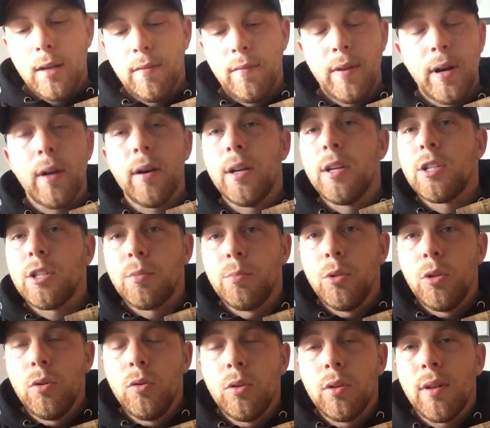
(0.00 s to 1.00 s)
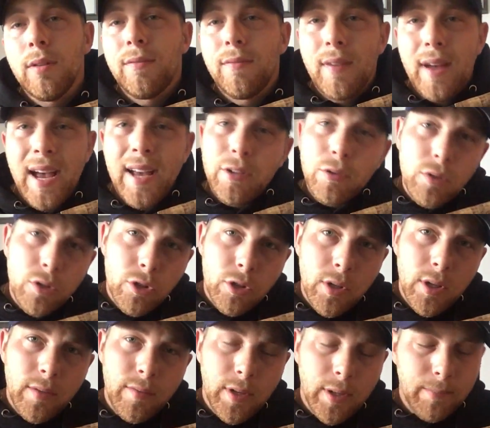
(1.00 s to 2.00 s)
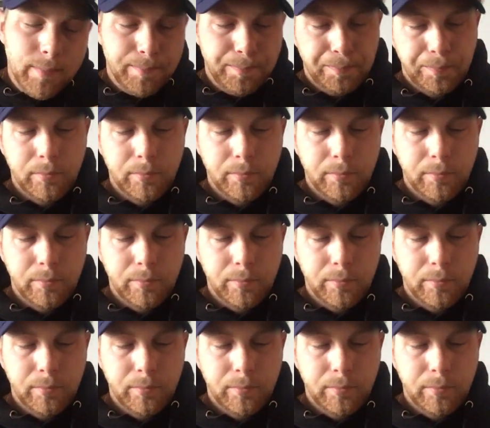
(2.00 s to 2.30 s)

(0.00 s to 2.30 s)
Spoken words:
Very smooth, fast retrieving.